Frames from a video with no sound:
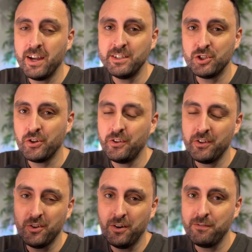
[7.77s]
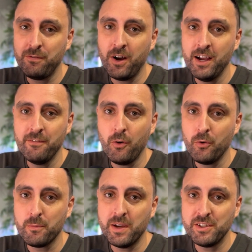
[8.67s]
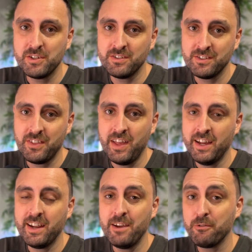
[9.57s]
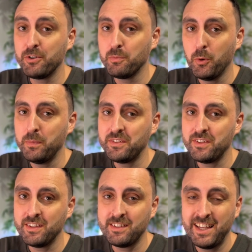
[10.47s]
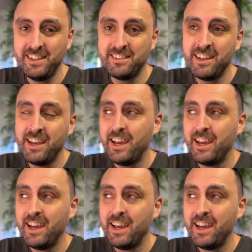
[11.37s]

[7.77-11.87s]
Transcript: and show you the top five automations that every small business needs.